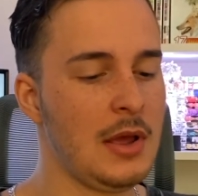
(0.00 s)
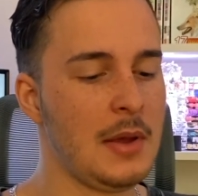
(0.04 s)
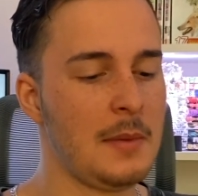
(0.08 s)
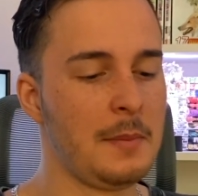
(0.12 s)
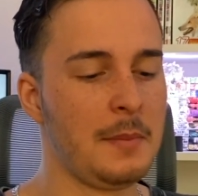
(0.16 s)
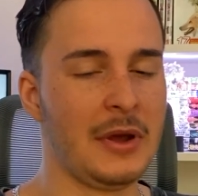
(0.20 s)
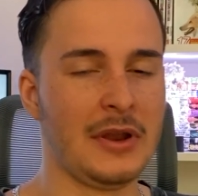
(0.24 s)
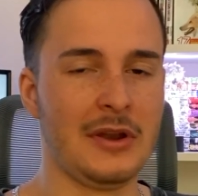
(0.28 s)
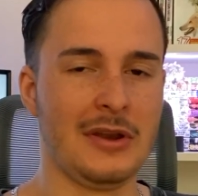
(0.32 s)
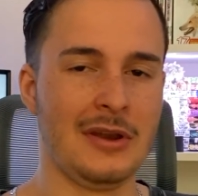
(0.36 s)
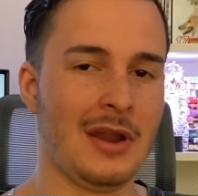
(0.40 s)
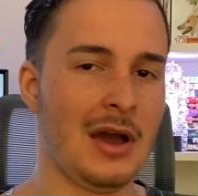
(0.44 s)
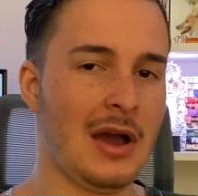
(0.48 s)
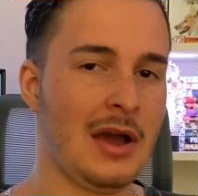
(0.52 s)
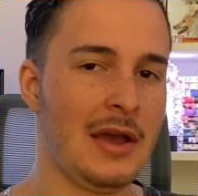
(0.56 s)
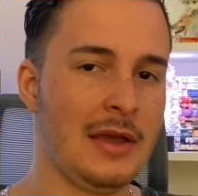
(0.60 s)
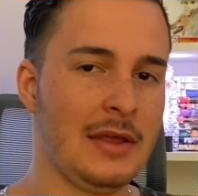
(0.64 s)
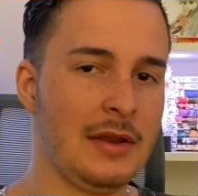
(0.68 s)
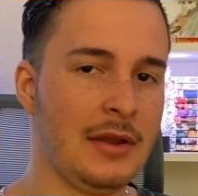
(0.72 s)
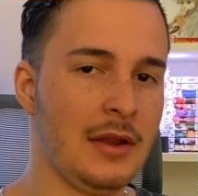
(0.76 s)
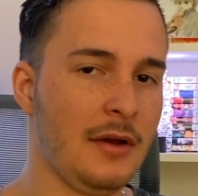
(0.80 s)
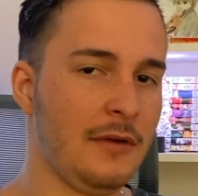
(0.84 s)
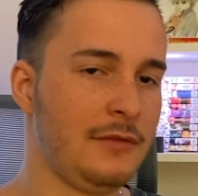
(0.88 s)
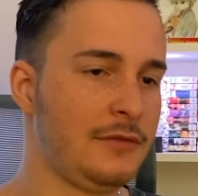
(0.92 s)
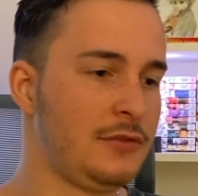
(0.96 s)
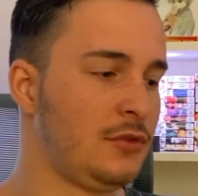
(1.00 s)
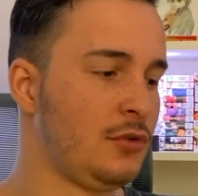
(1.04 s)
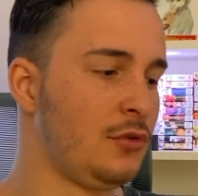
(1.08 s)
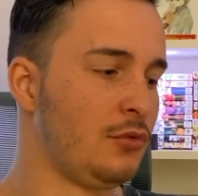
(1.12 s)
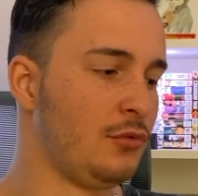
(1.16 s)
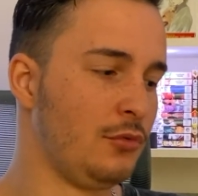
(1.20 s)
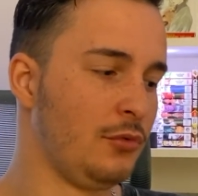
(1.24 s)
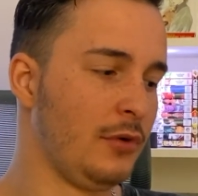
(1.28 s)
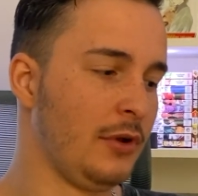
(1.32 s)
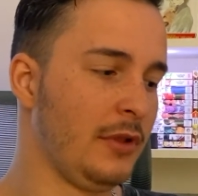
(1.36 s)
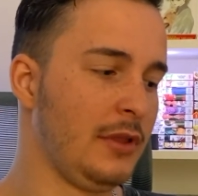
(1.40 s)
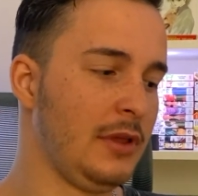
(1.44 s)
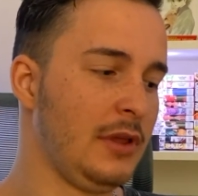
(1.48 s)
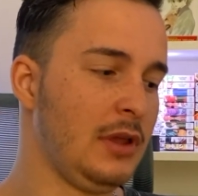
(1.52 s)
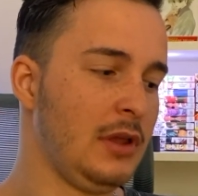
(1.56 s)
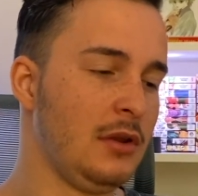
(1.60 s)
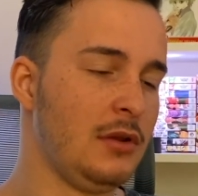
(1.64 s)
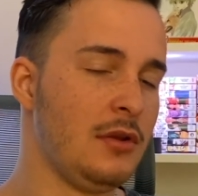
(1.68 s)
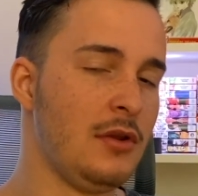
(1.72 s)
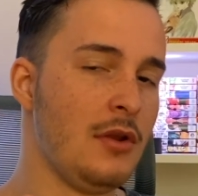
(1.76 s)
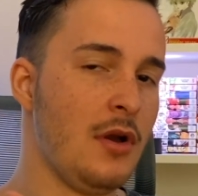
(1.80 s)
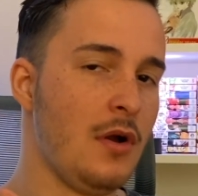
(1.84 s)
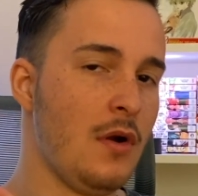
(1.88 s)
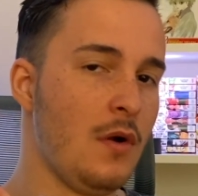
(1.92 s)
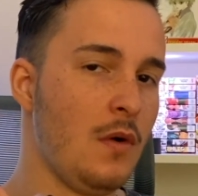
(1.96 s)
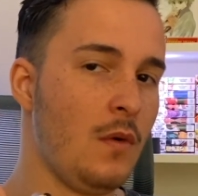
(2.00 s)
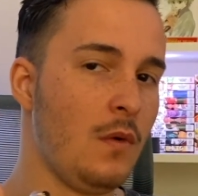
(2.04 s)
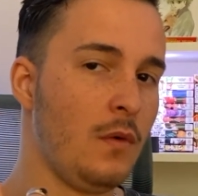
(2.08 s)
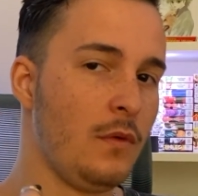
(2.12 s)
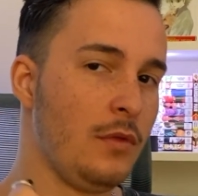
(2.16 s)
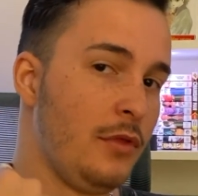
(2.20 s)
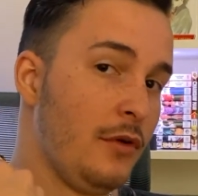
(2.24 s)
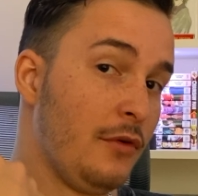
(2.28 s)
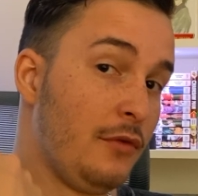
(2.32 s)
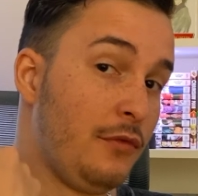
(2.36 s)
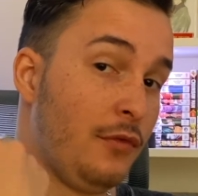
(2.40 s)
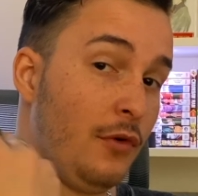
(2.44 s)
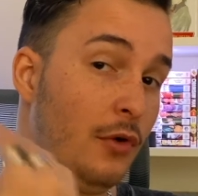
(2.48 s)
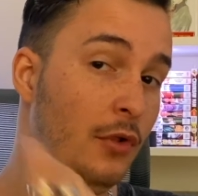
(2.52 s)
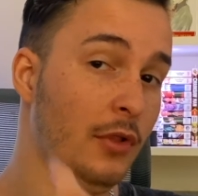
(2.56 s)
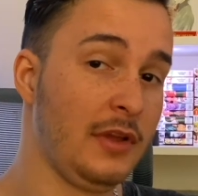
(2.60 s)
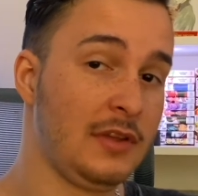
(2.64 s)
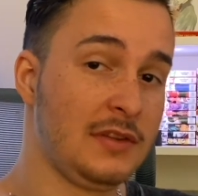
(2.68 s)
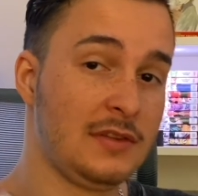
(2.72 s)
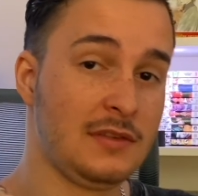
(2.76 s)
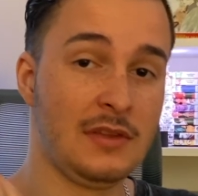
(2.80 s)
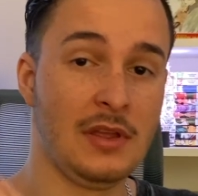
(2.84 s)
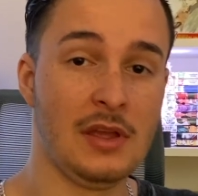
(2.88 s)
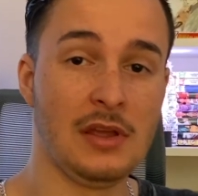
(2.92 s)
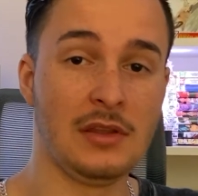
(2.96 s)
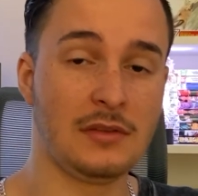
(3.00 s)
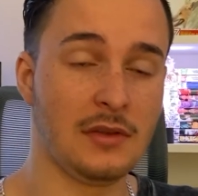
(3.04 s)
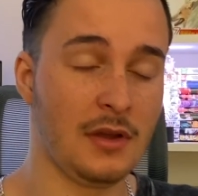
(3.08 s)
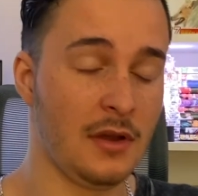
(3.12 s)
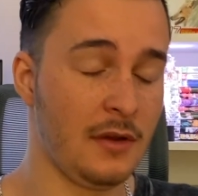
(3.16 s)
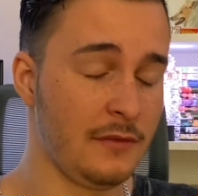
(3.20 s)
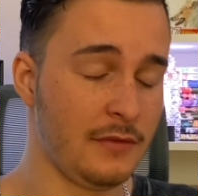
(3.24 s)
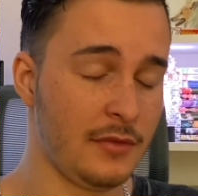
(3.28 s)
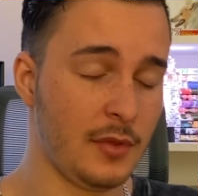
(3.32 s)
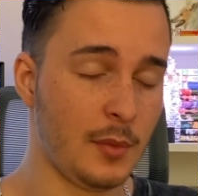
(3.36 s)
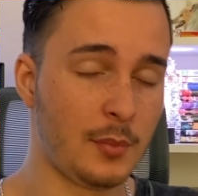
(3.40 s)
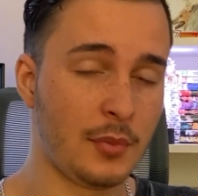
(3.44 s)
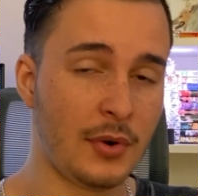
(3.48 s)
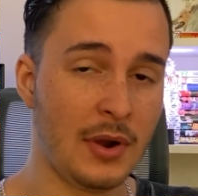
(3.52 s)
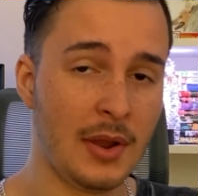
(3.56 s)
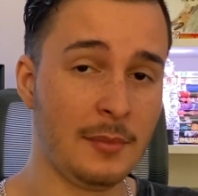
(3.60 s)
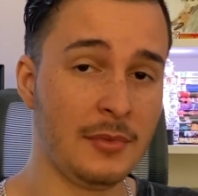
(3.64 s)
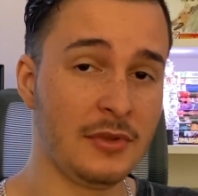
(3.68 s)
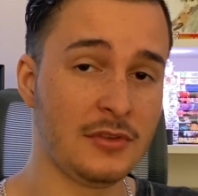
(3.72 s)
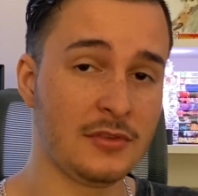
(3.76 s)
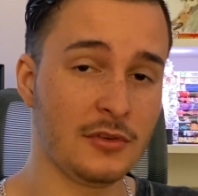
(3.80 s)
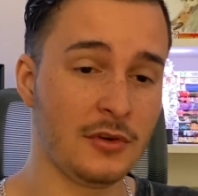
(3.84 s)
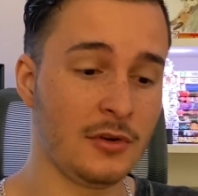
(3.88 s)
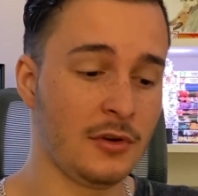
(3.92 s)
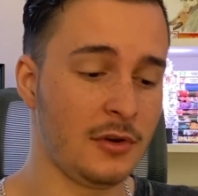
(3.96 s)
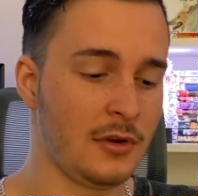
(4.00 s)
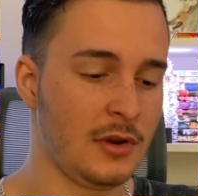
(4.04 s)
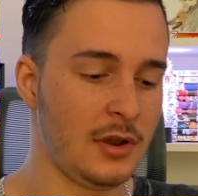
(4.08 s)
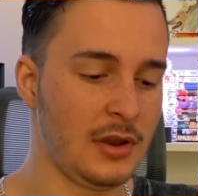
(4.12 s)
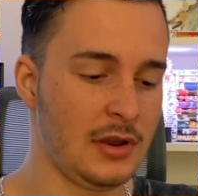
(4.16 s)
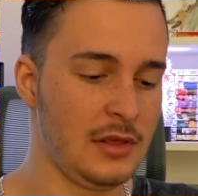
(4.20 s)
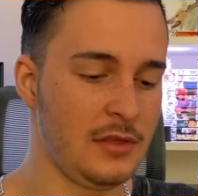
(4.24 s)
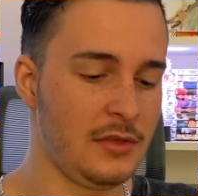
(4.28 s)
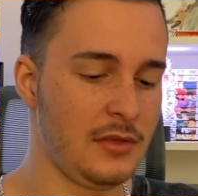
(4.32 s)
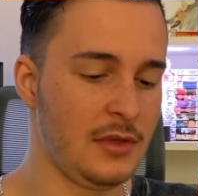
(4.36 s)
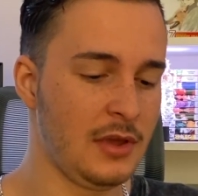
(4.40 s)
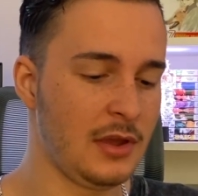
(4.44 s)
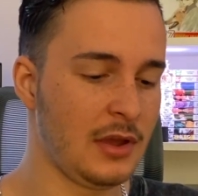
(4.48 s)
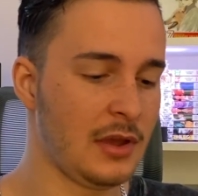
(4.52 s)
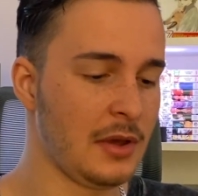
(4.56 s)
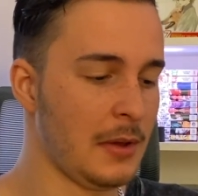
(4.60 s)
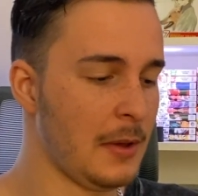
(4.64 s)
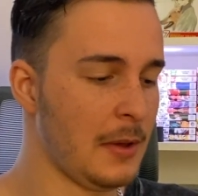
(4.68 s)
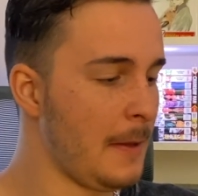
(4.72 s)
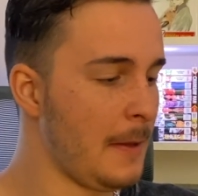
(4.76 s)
but not enough to really know the full extent of the premise or anything.